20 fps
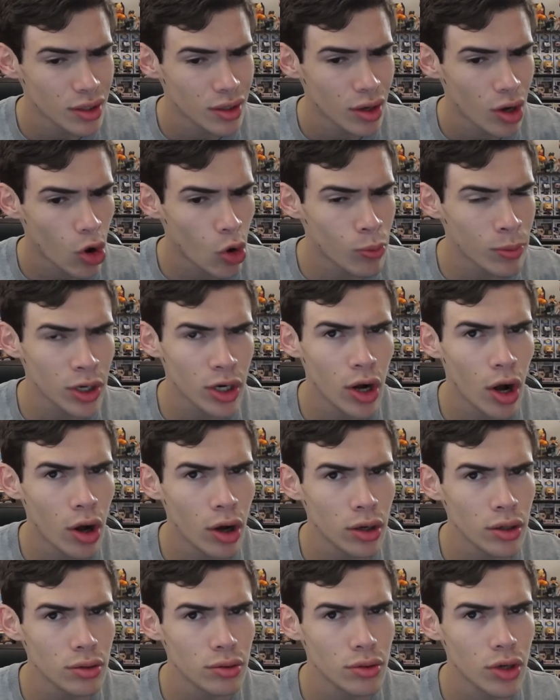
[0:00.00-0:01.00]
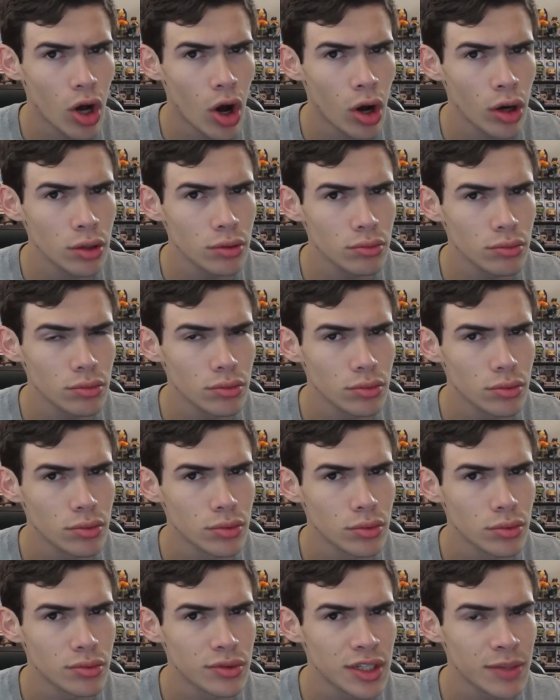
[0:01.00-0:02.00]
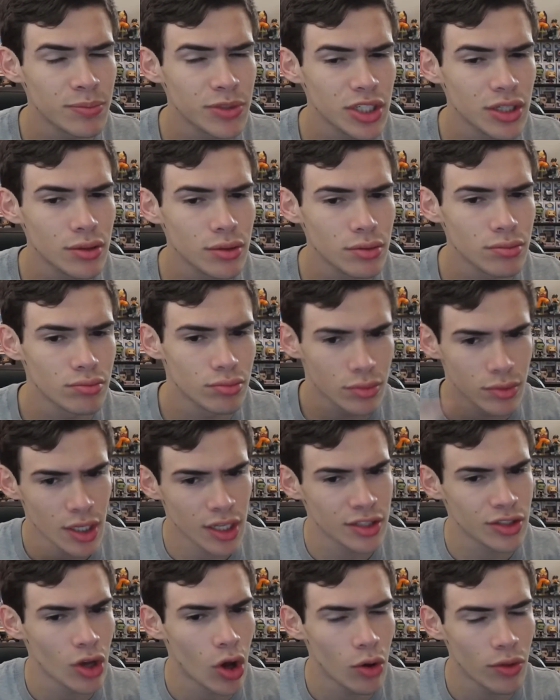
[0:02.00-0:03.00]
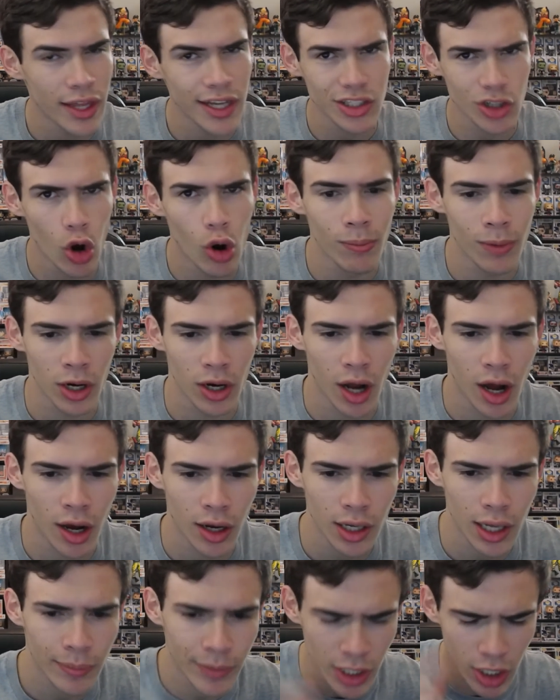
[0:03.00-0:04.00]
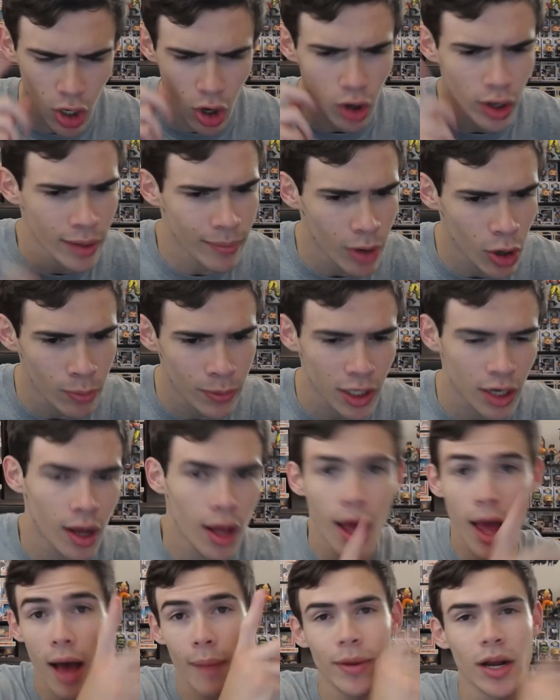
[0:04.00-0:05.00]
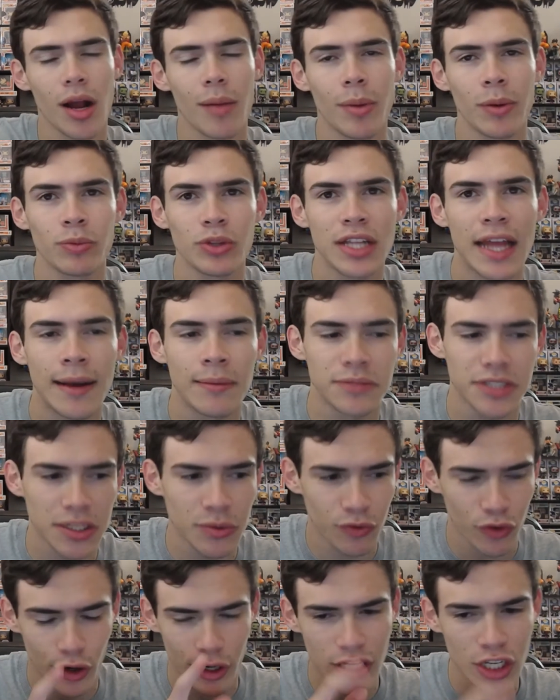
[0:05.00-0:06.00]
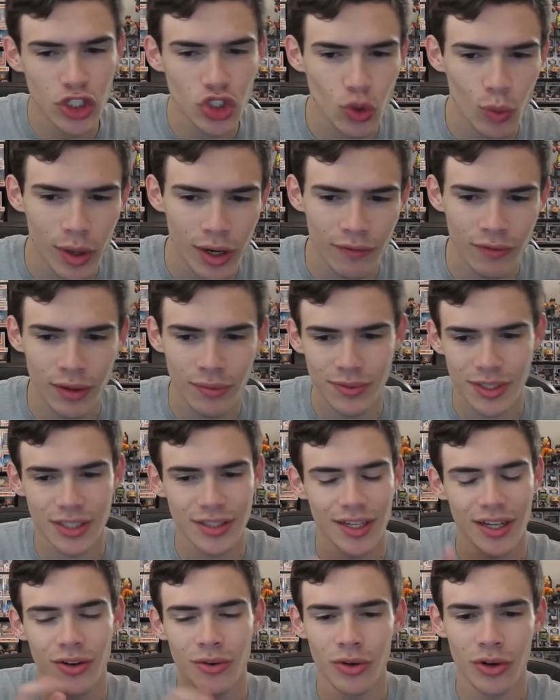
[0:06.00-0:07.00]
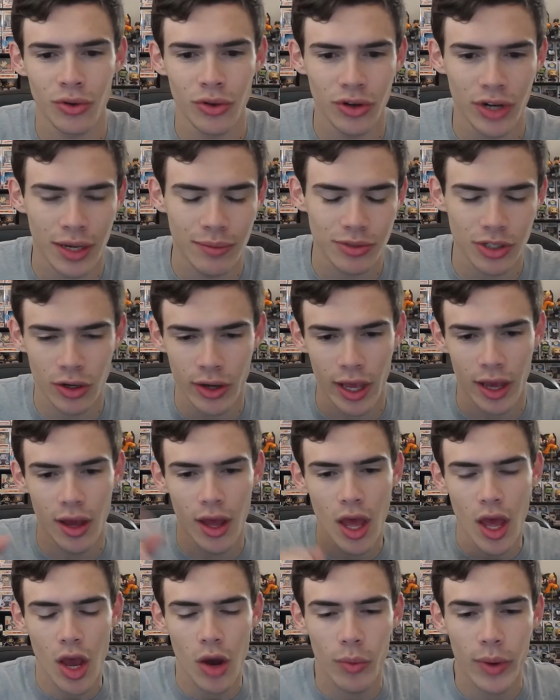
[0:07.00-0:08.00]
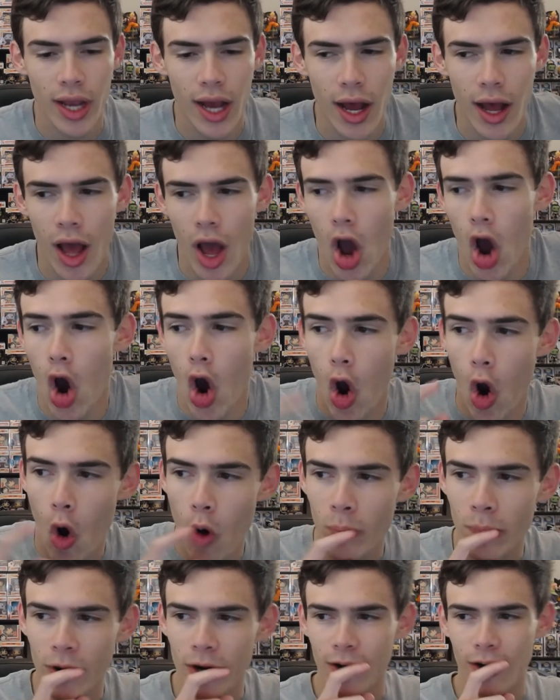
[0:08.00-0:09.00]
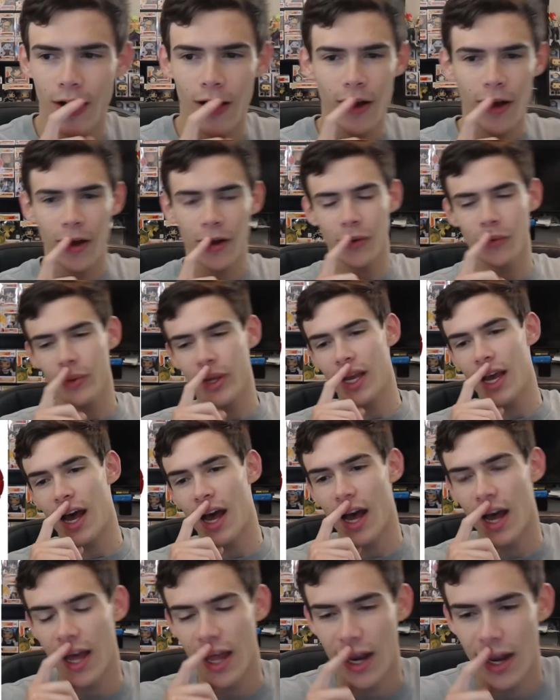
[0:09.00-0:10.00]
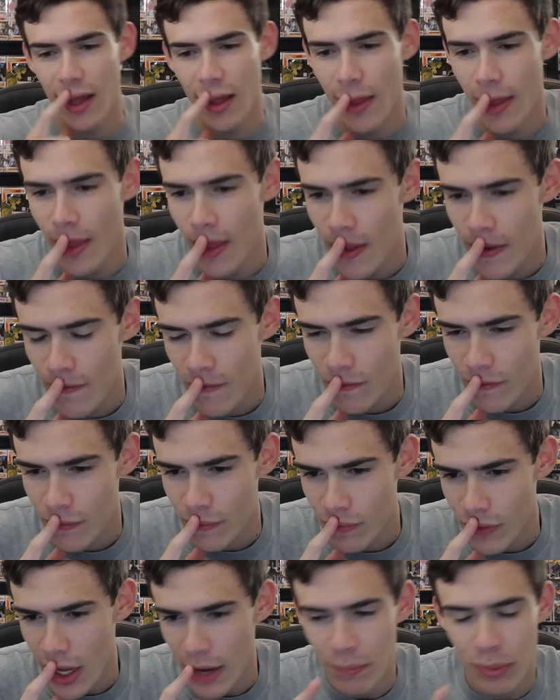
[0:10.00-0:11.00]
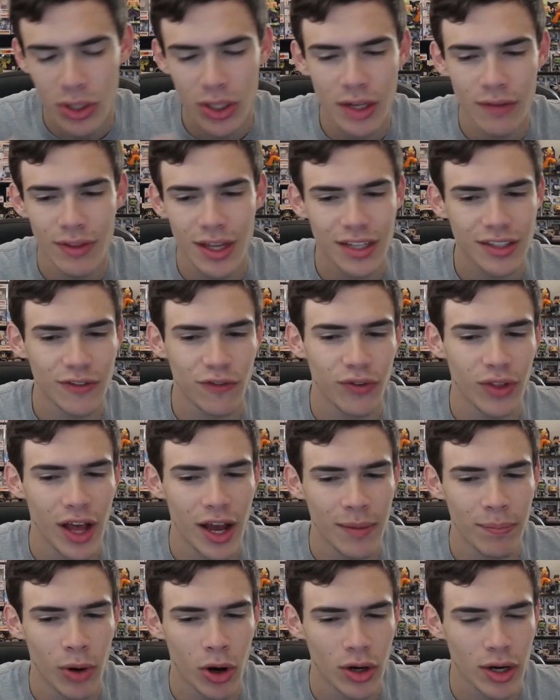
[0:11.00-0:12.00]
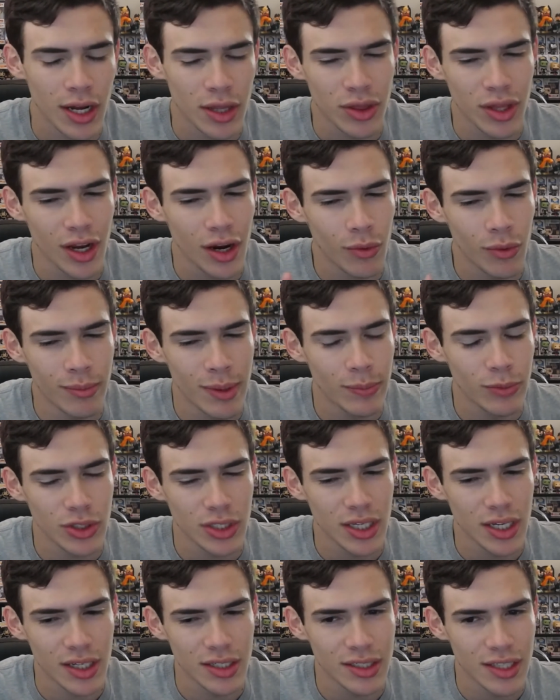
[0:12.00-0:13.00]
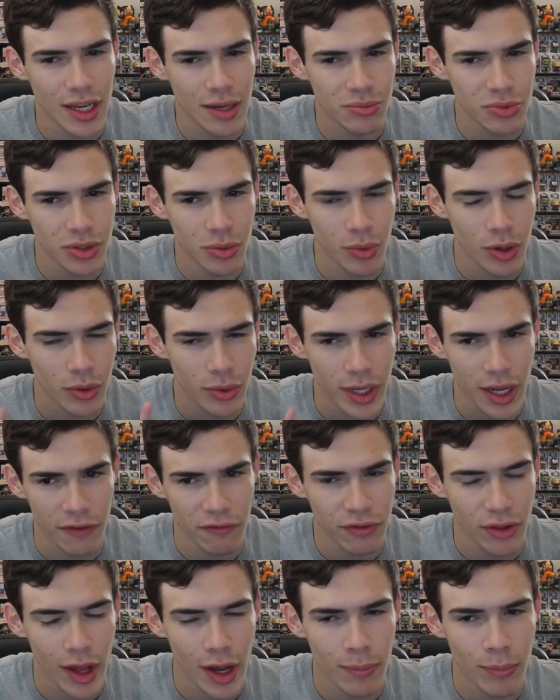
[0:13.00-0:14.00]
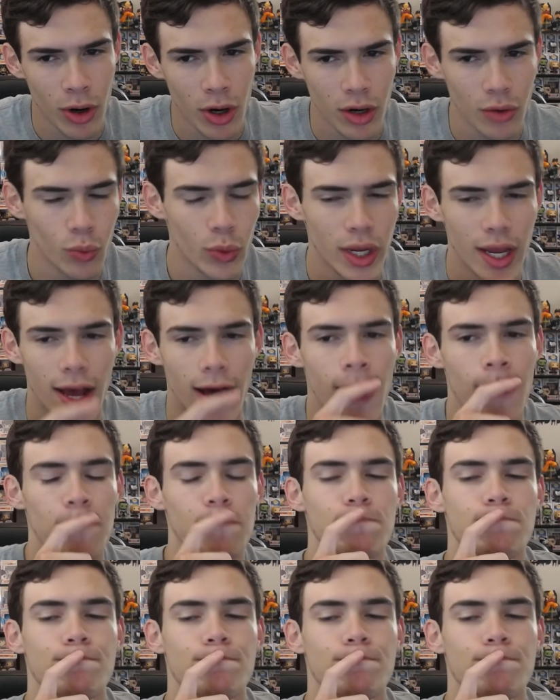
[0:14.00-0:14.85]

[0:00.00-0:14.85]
Homer Kong? Kong Simpson? That's that's Homer Kong. I'm going to call him Homer Kong. I'm going to come up with names for each one of them since I don't know their names. Okay. We got Homer Kong, we got, I believe that's Fly Bart. I think I remember seeing his name somewhere. We got Fly Bart. We got